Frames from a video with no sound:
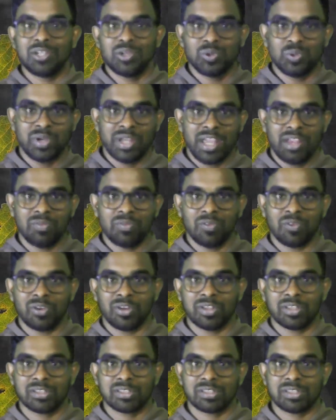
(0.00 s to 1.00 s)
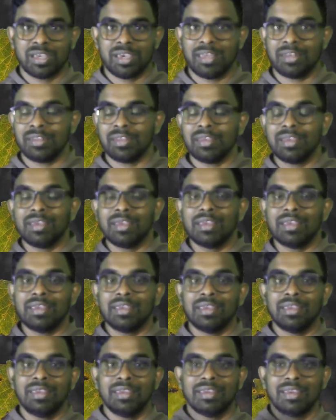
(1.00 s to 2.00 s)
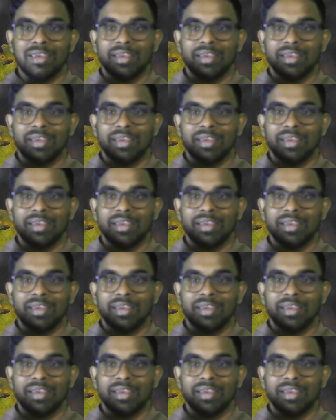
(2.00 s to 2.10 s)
to die for us, and He